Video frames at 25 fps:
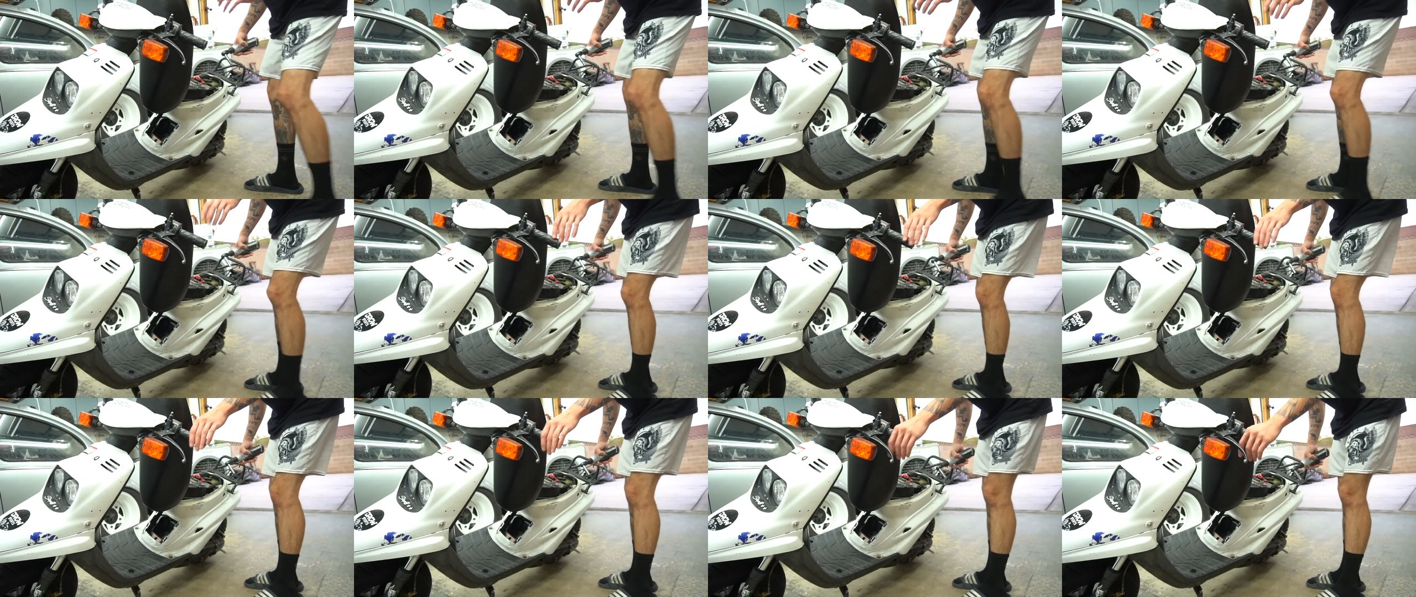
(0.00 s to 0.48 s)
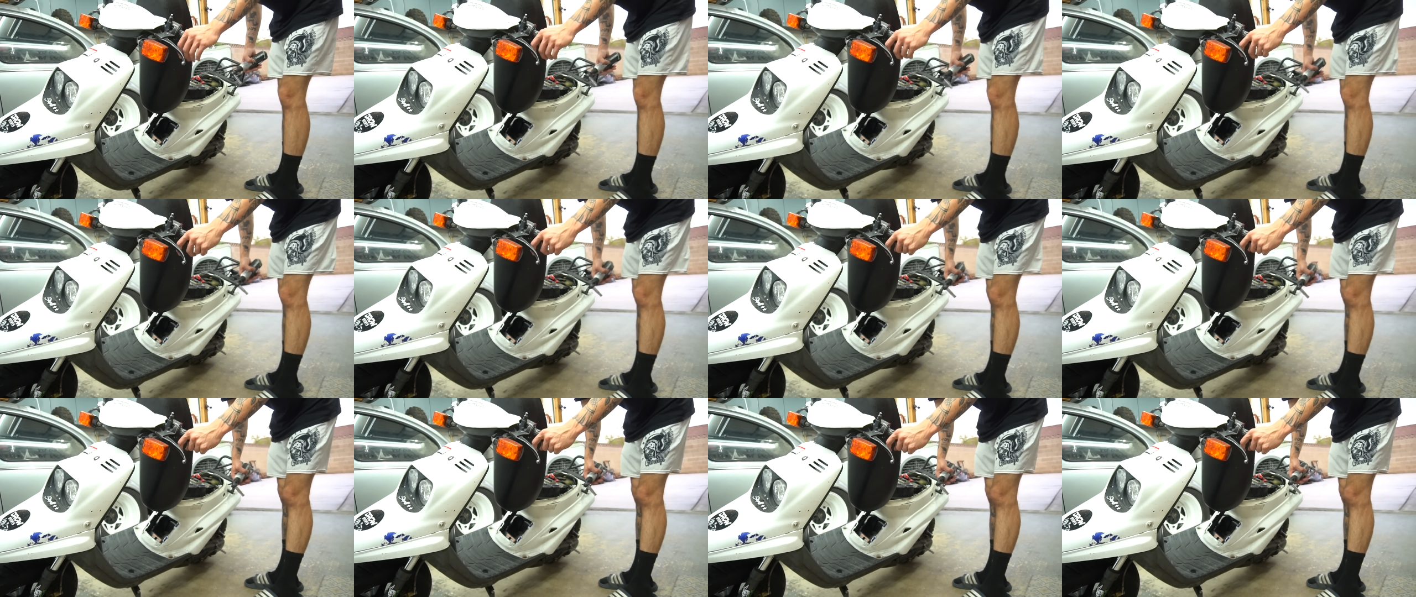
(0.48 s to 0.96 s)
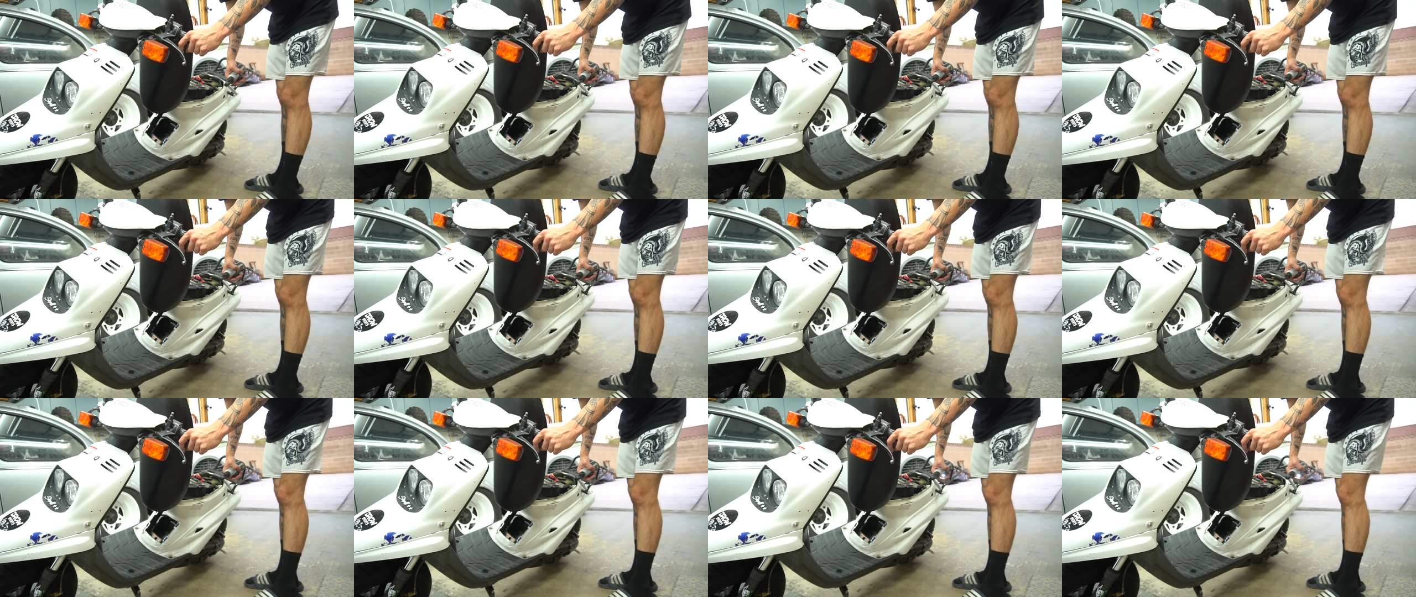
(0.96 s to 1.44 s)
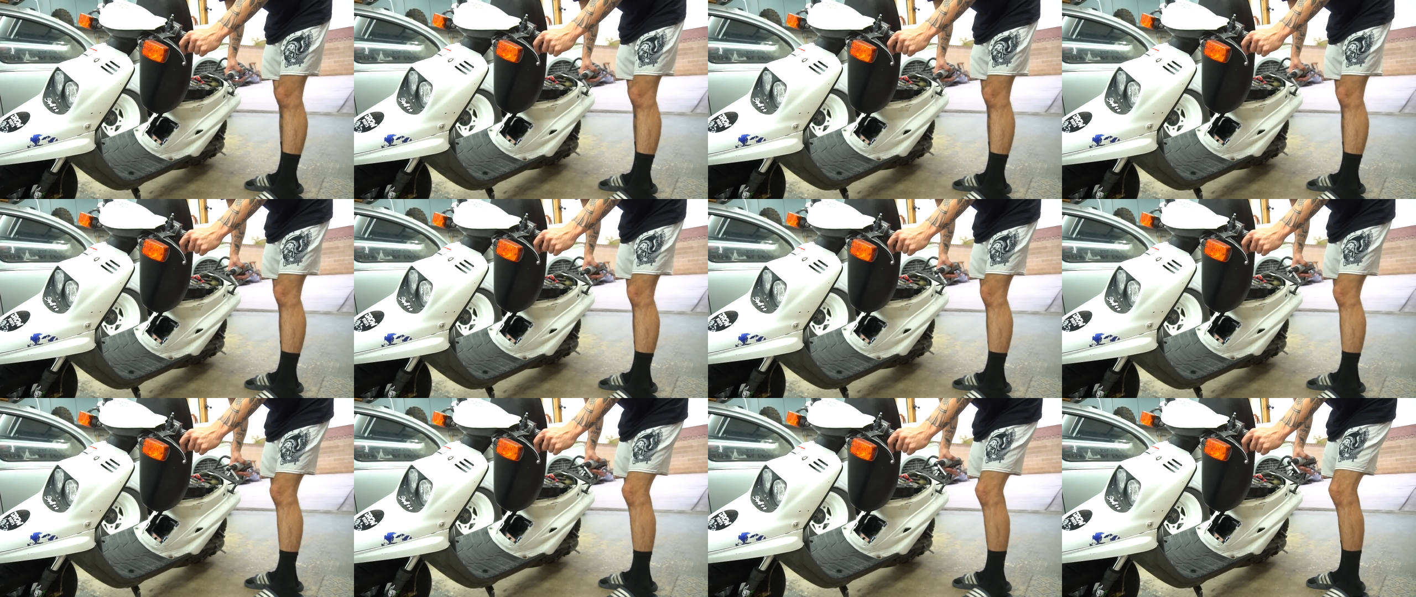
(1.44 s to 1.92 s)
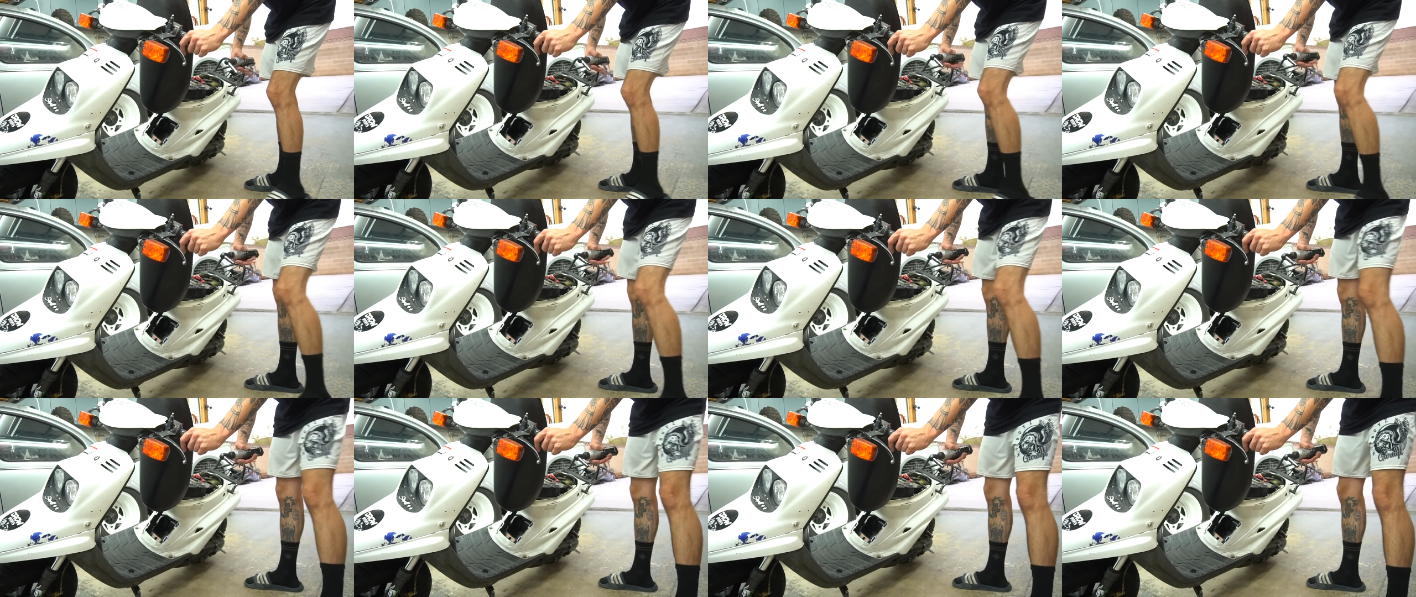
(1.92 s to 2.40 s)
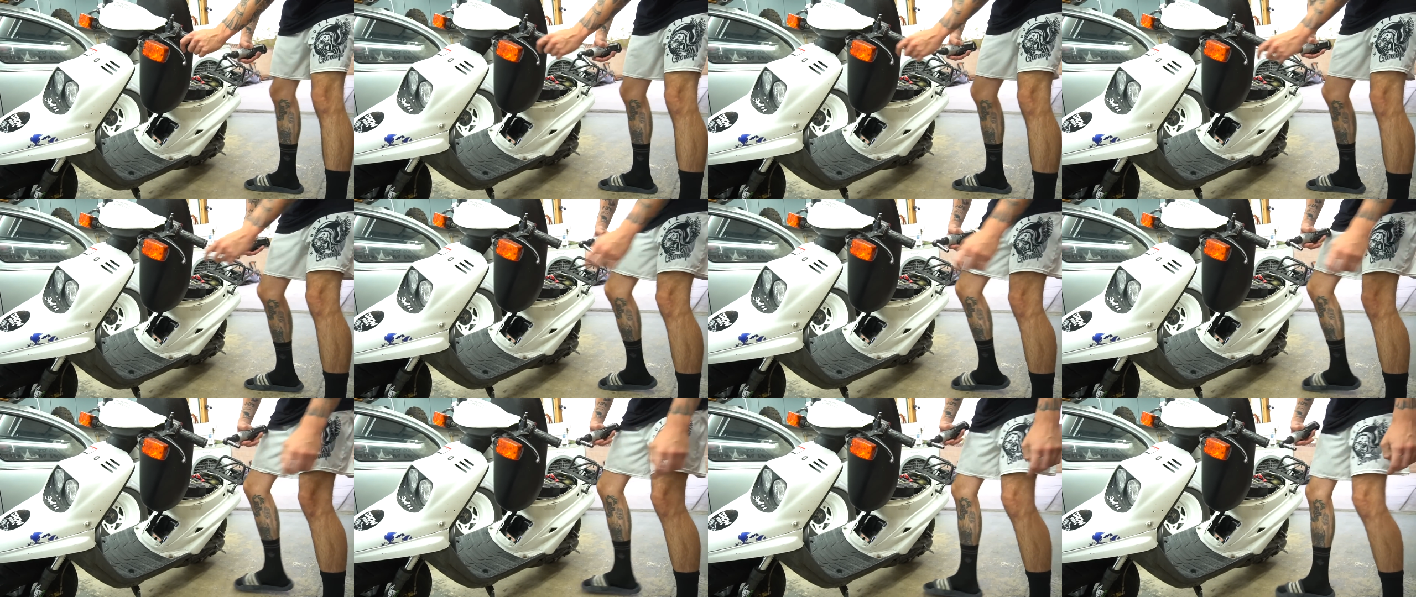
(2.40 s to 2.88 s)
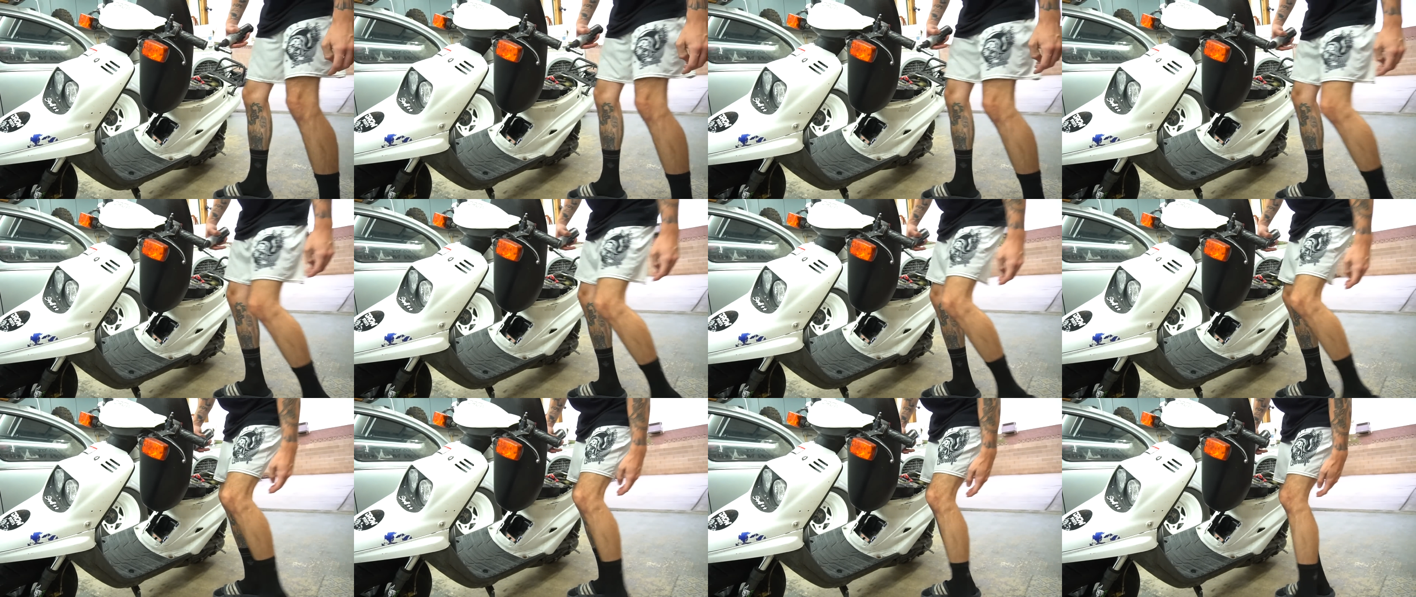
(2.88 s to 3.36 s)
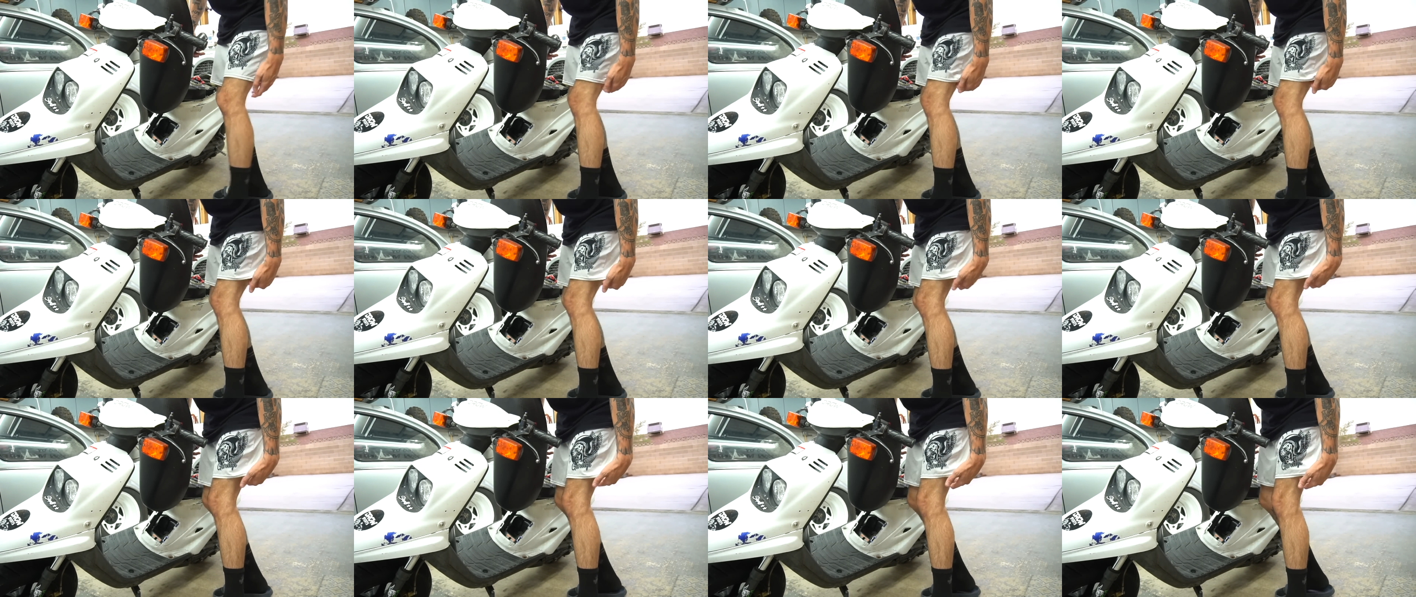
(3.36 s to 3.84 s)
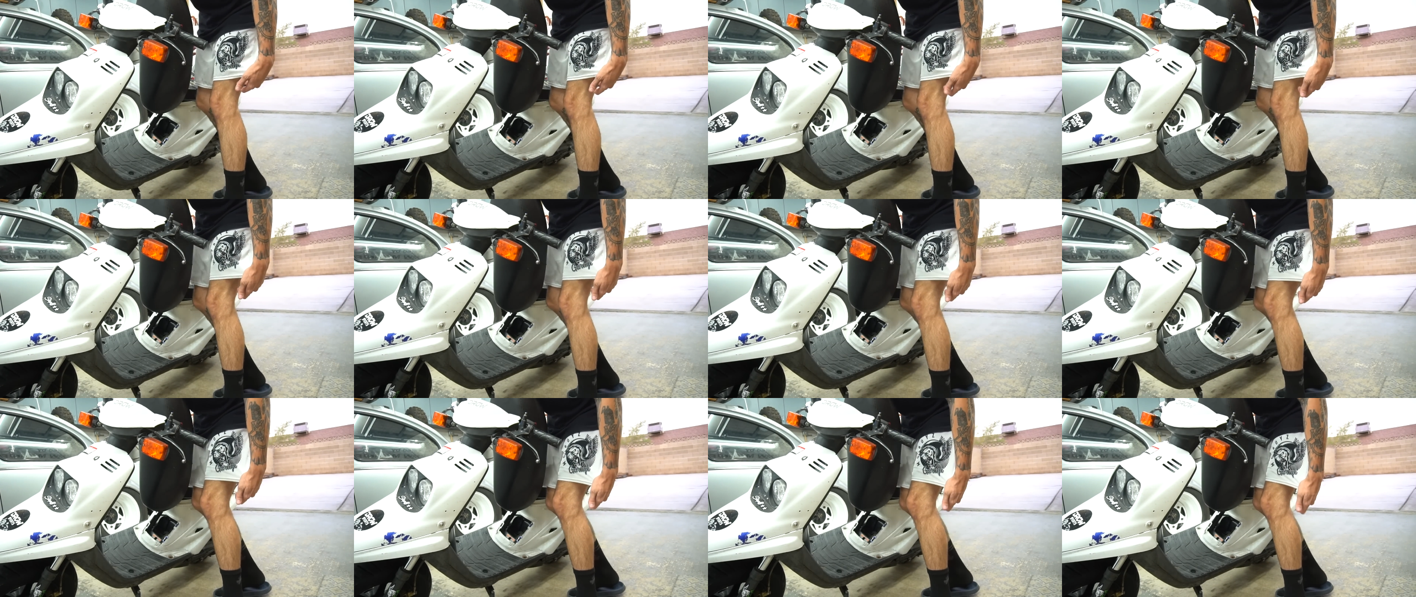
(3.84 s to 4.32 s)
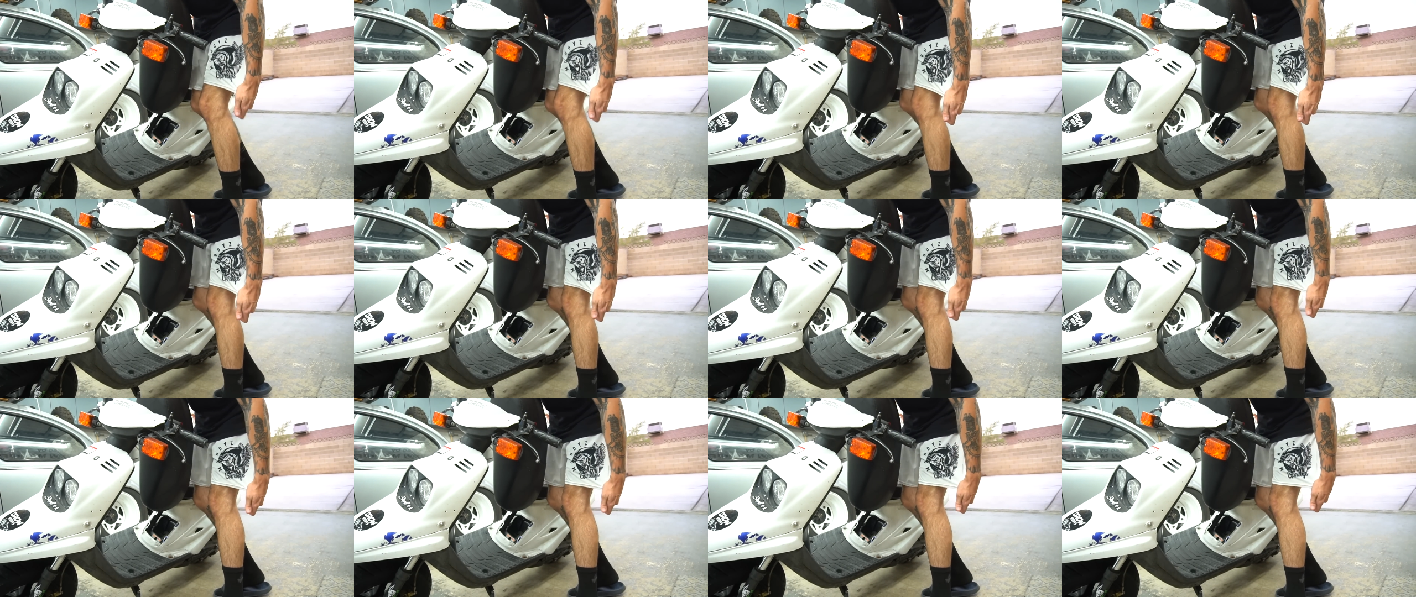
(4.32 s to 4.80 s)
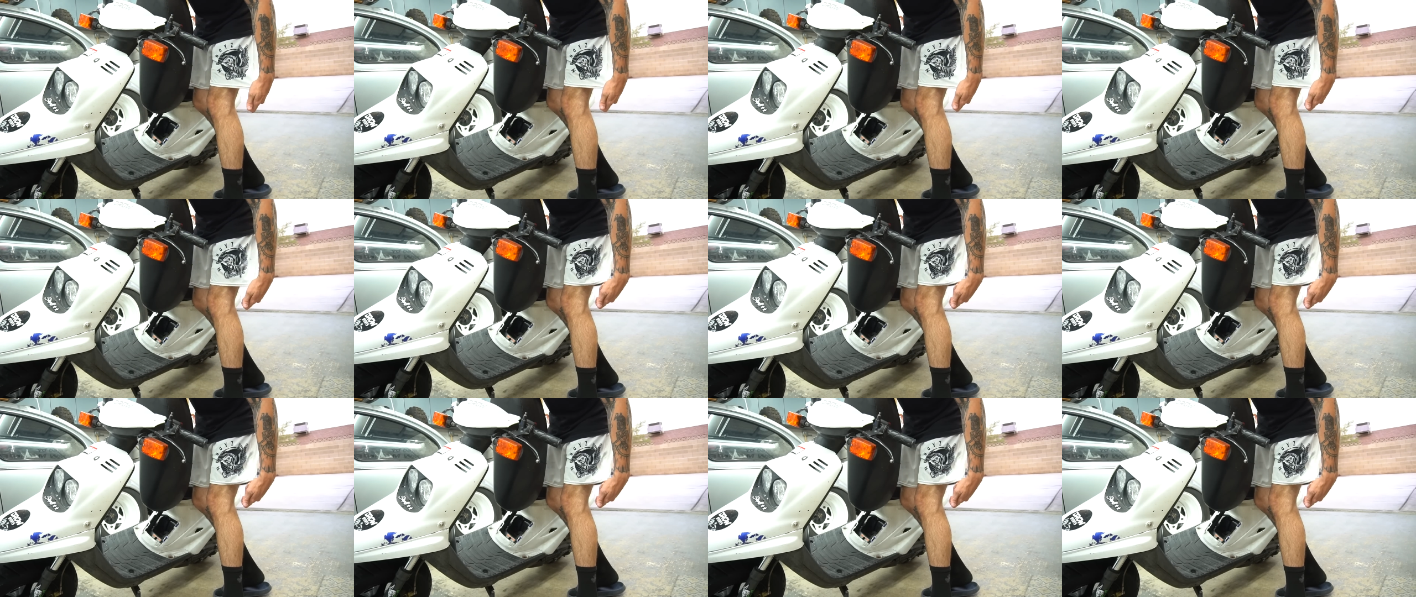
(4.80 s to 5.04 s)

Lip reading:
No face is visible, so there are no lips to read.